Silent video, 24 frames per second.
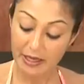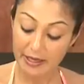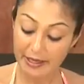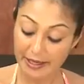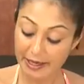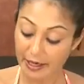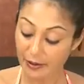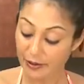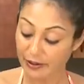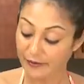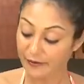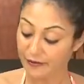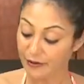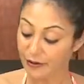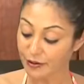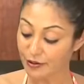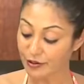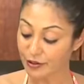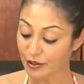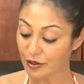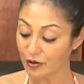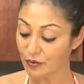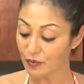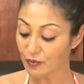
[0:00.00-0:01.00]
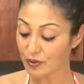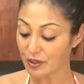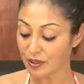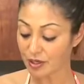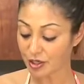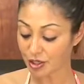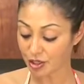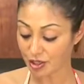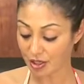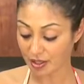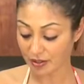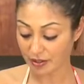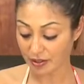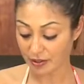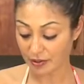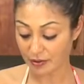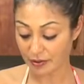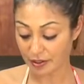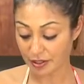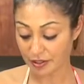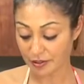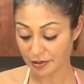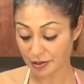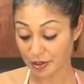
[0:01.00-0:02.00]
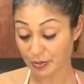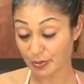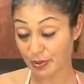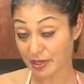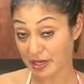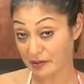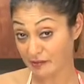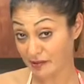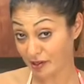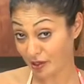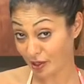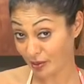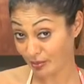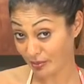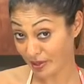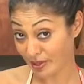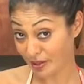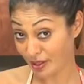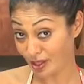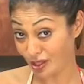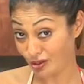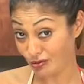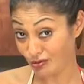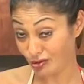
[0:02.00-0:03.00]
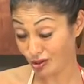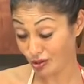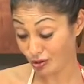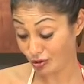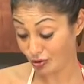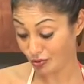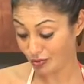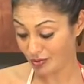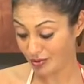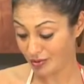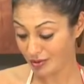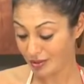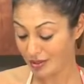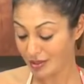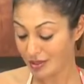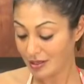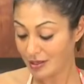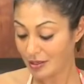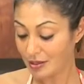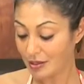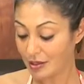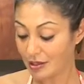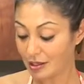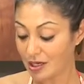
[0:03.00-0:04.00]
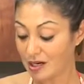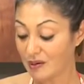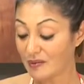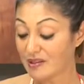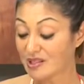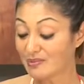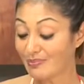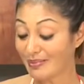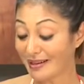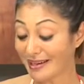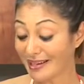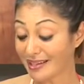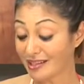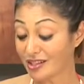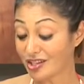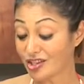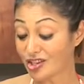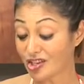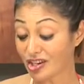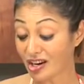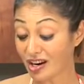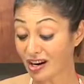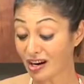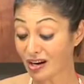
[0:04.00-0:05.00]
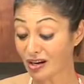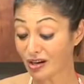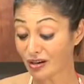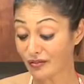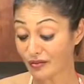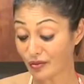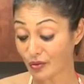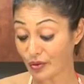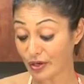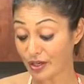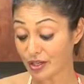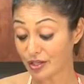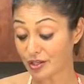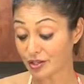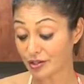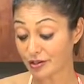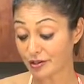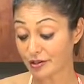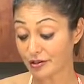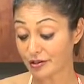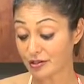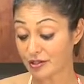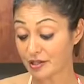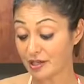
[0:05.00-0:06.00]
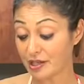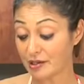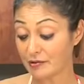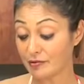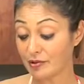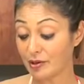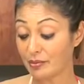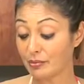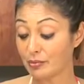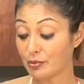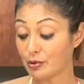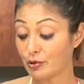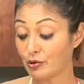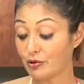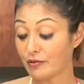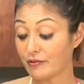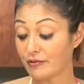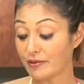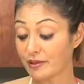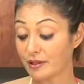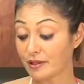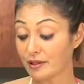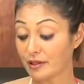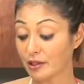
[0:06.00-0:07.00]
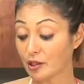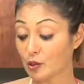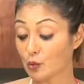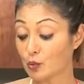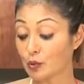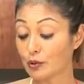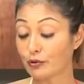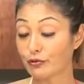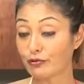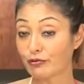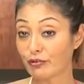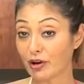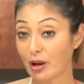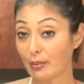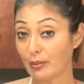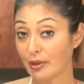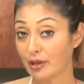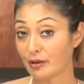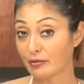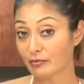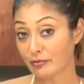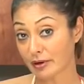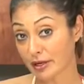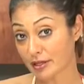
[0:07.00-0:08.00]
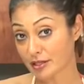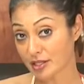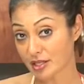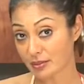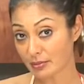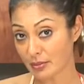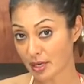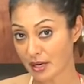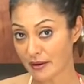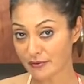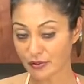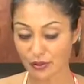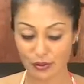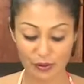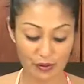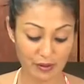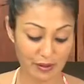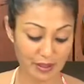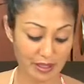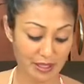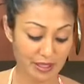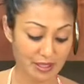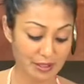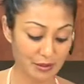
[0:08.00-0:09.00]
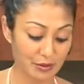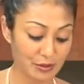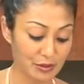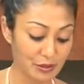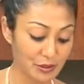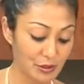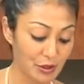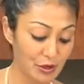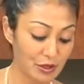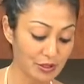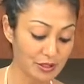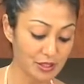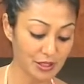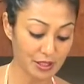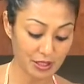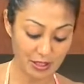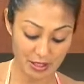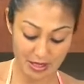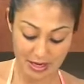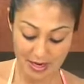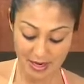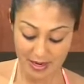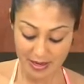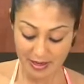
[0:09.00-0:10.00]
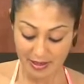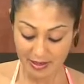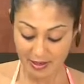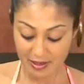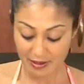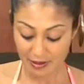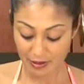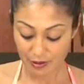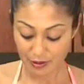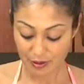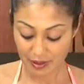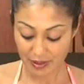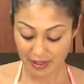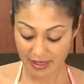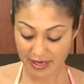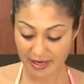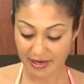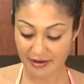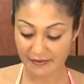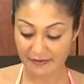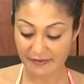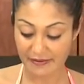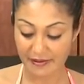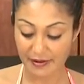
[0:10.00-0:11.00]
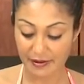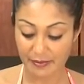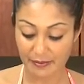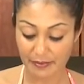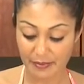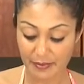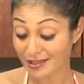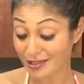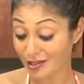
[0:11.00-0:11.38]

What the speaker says: Now, if you don't want to shuck the oysters, but I recommend that you do, you can always buy a jar of oysters and remove the liquid from it, rinse them off so they're not so salty, and you can have them.